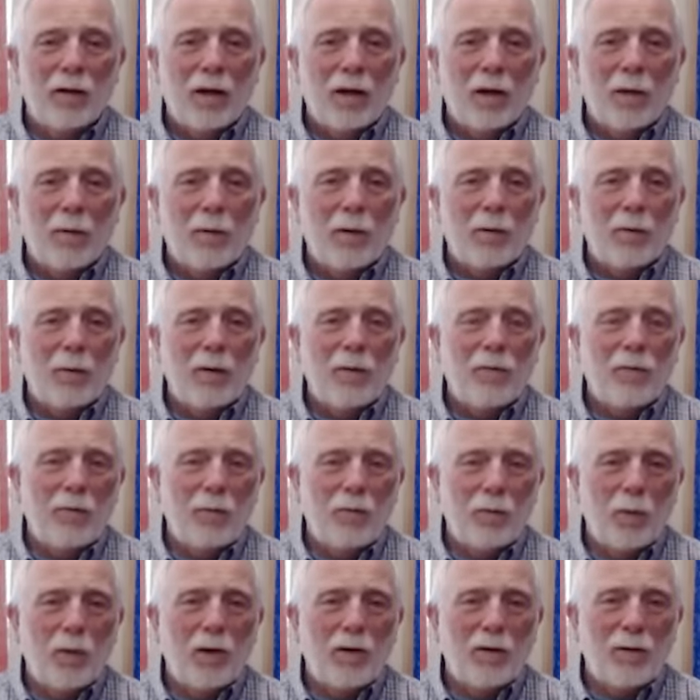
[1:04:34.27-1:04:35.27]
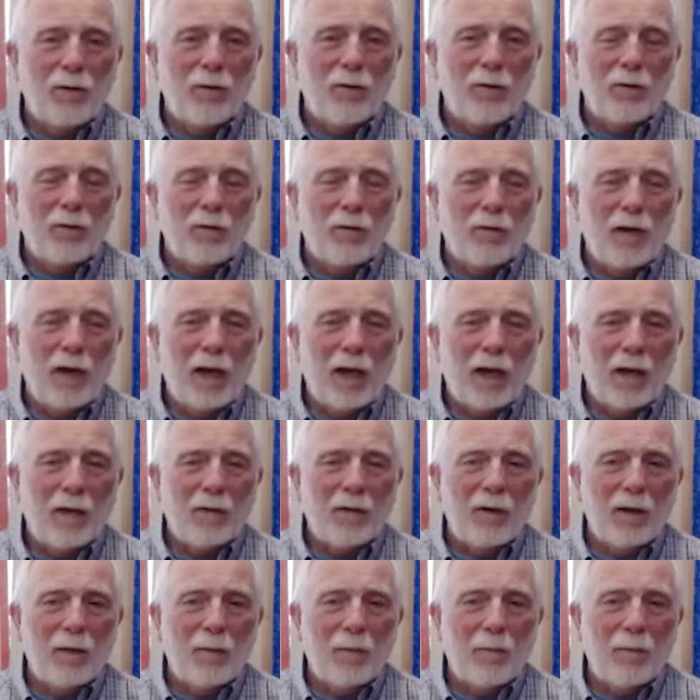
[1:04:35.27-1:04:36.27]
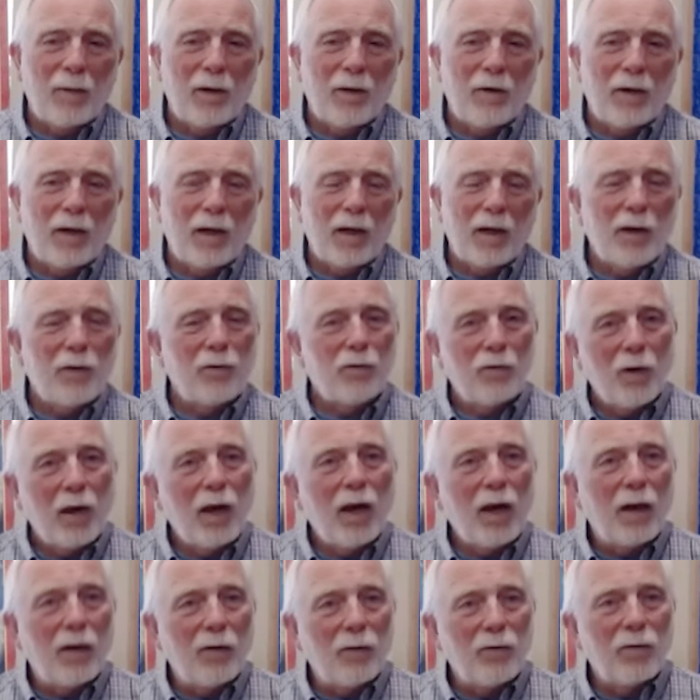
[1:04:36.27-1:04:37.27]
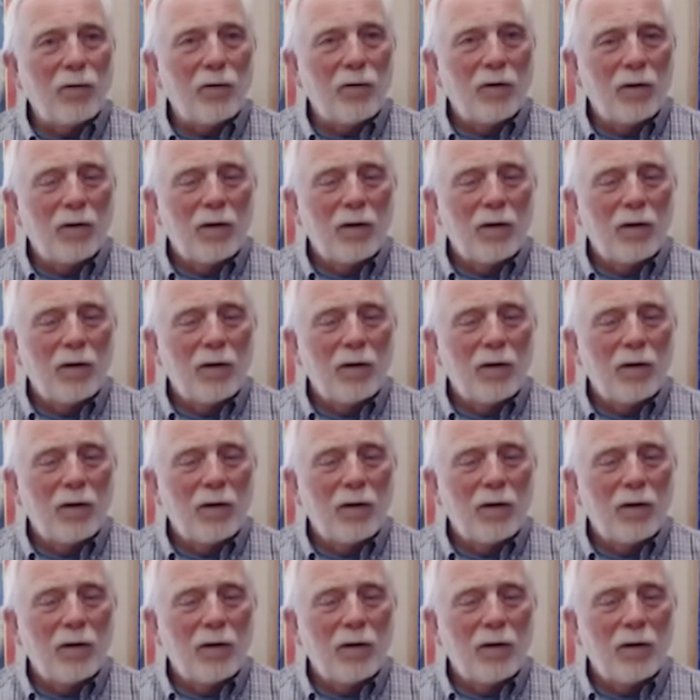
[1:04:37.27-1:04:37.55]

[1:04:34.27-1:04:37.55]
I mean, we've witnessed the fact that Mary has grace.